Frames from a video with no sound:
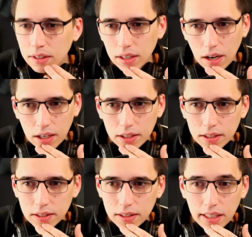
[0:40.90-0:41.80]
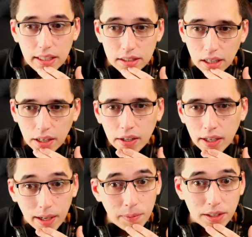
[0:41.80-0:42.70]
Locke easily.
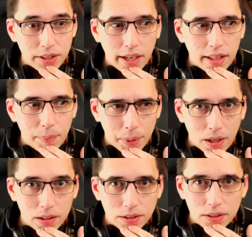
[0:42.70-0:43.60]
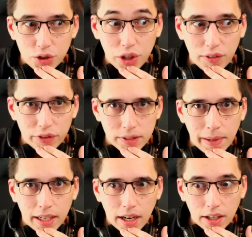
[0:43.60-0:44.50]
And I'm not saying that because Chief is the
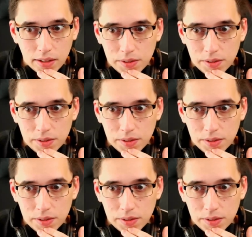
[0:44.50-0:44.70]
main character.